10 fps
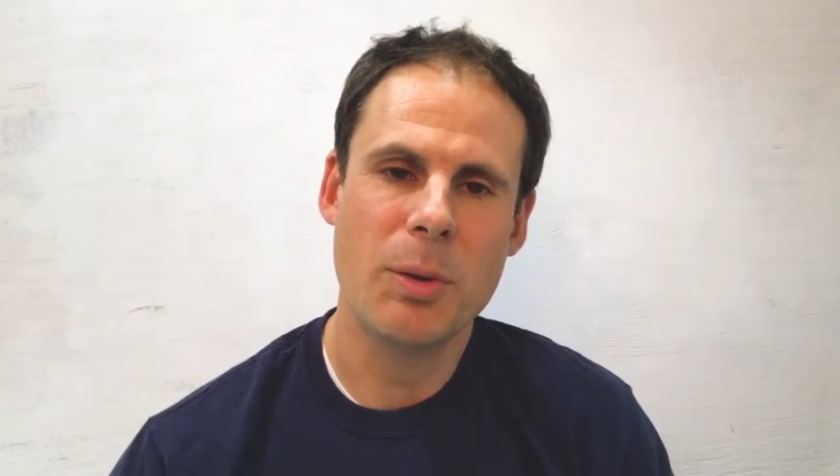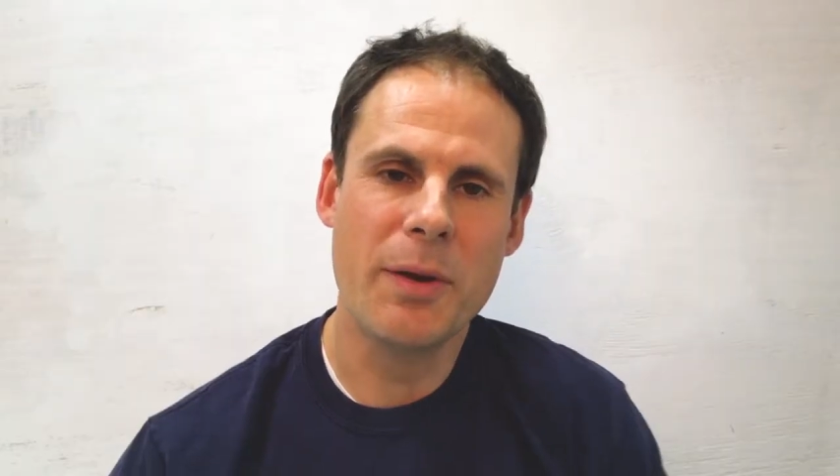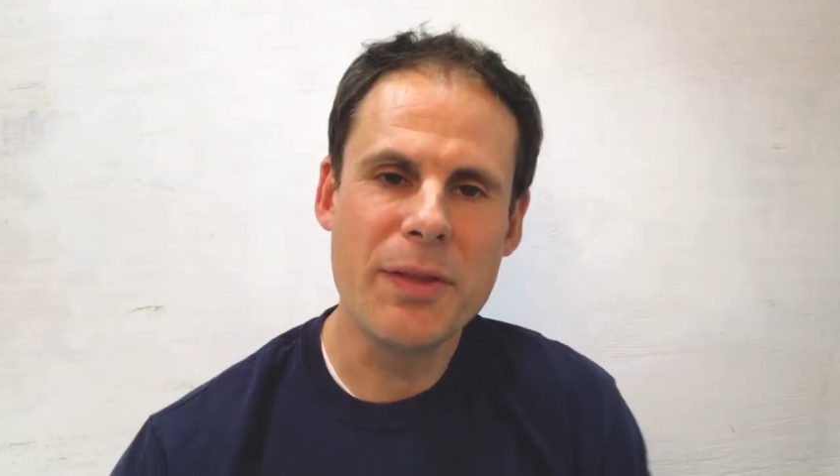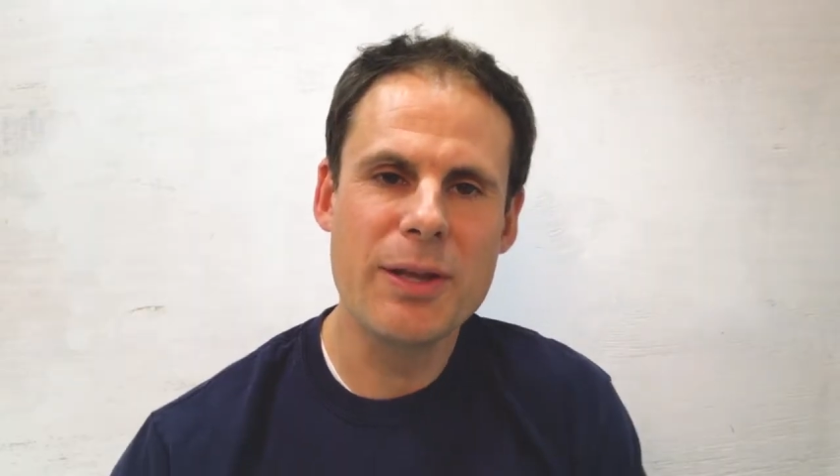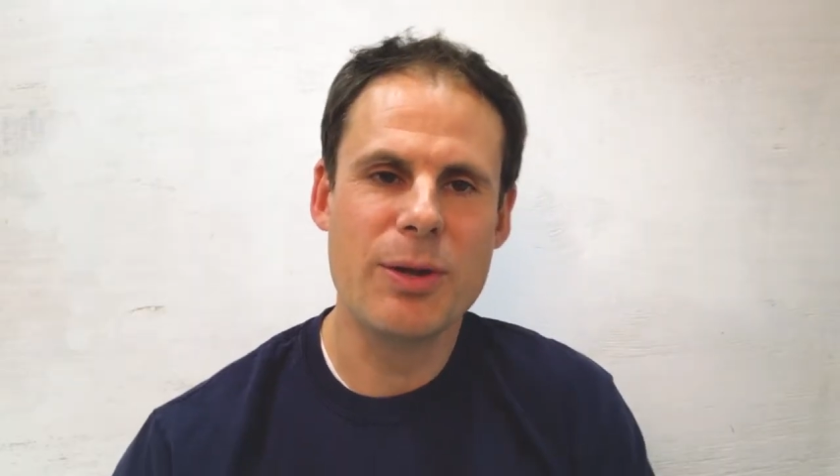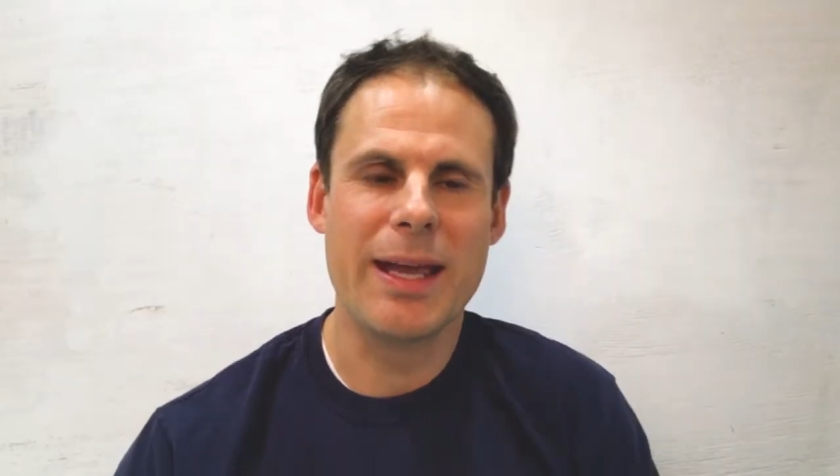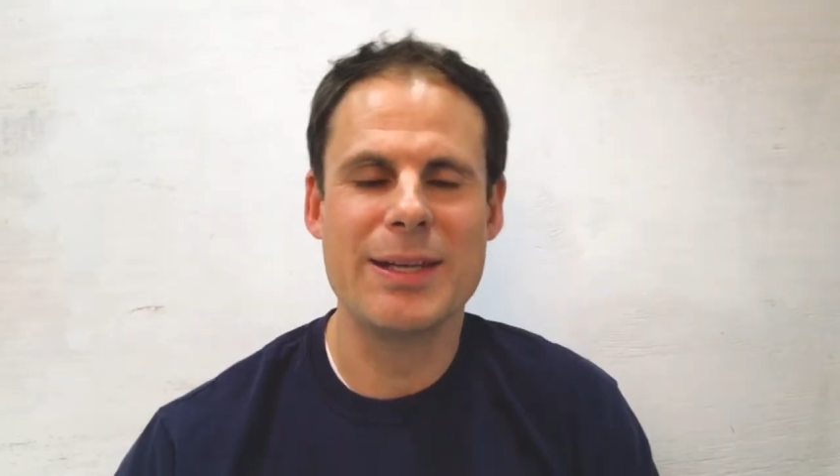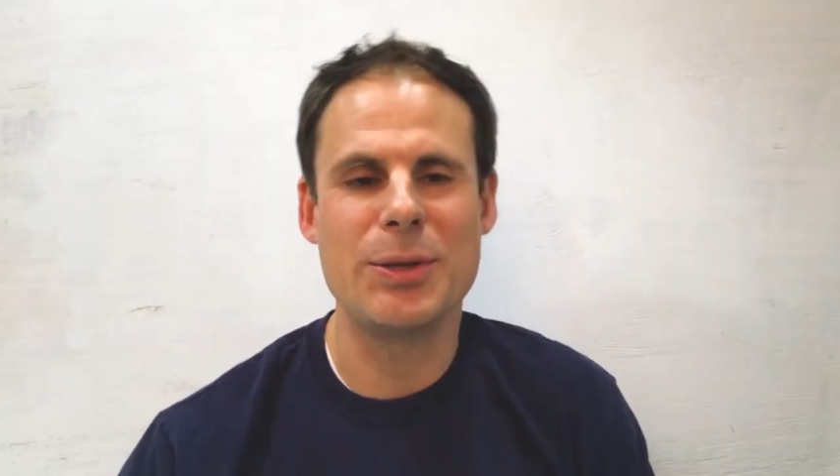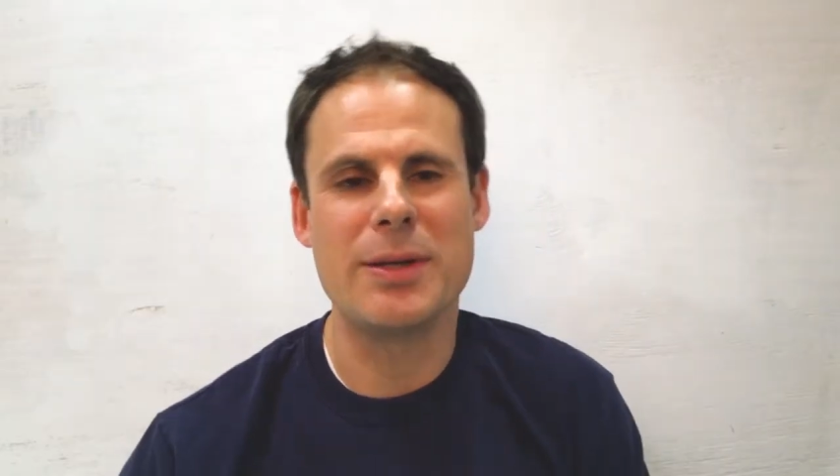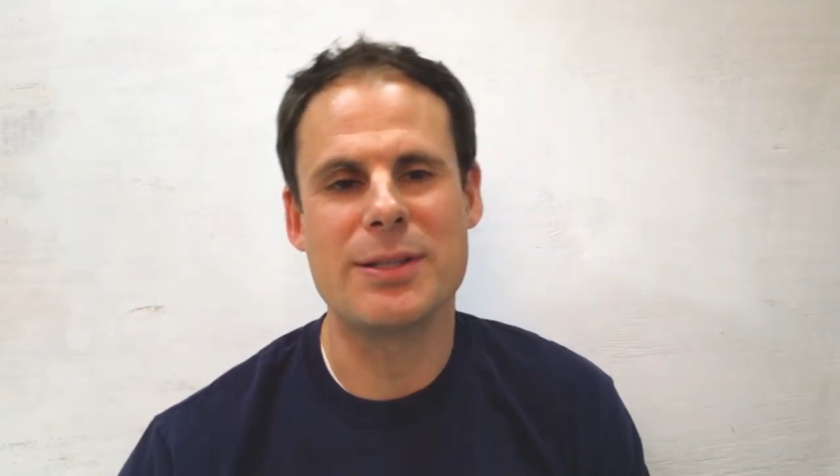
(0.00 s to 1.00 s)
But one thing you
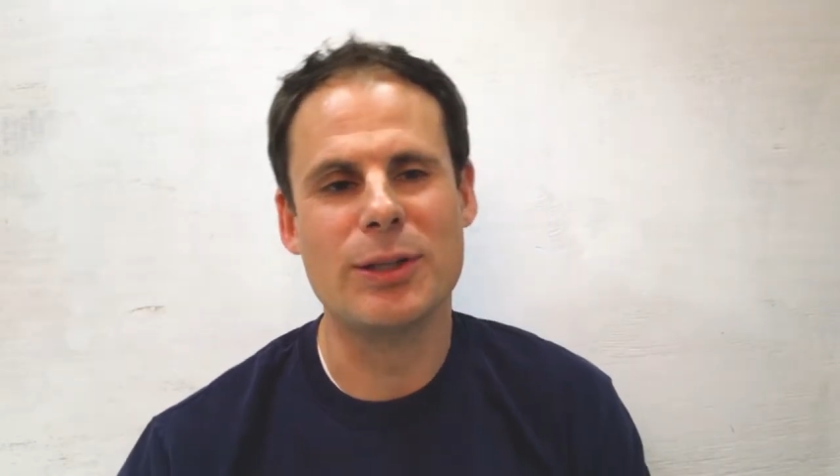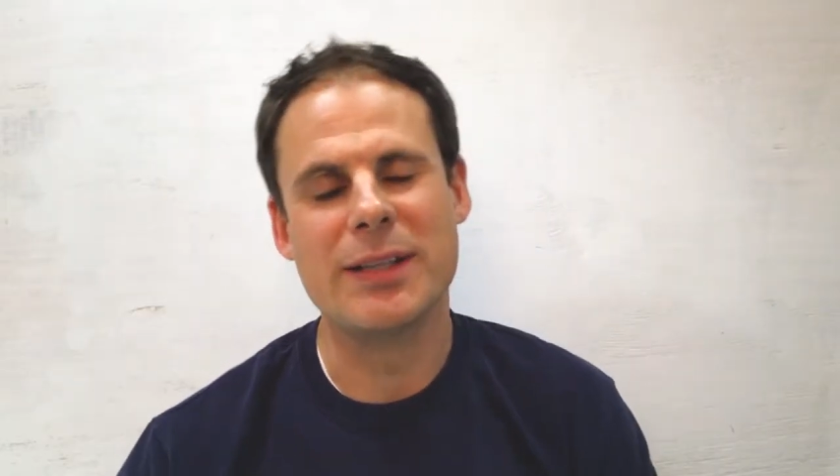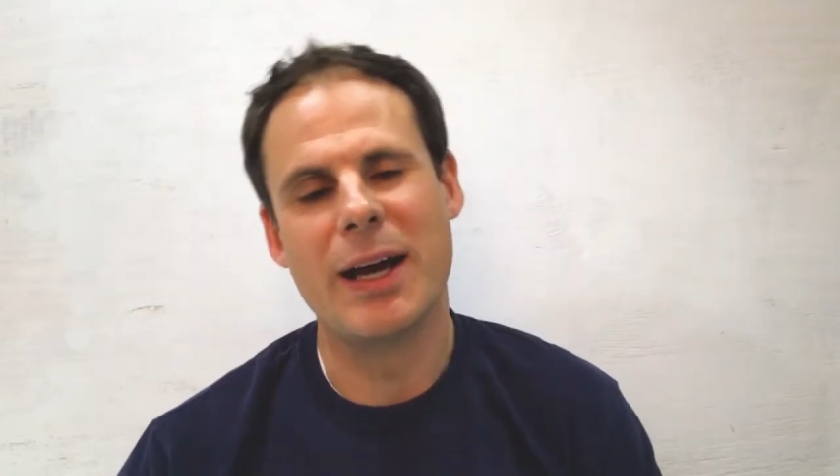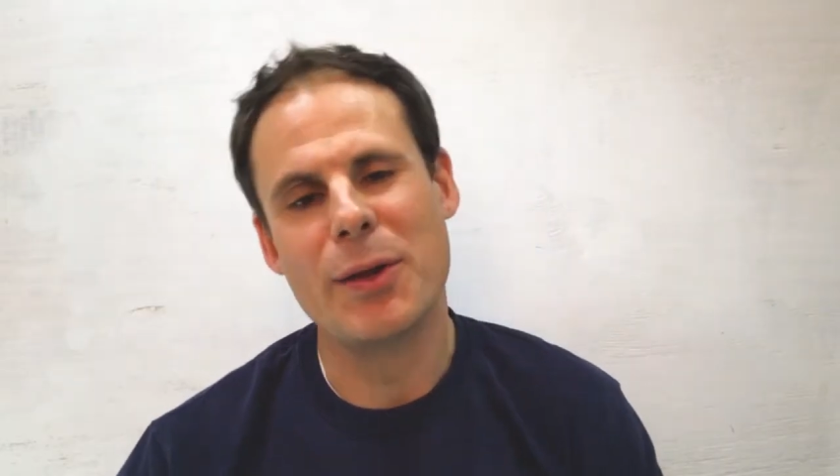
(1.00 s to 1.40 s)
can do is look to